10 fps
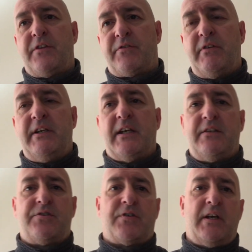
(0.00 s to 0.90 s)
3
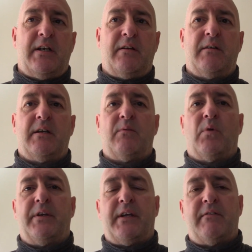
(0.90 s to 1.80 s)
days training,
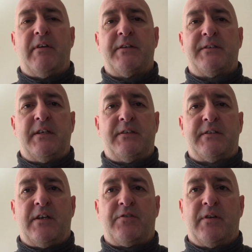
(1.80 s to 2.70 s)
1 day rest,
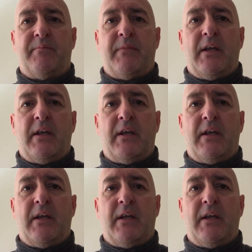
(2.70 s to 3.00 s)
etc.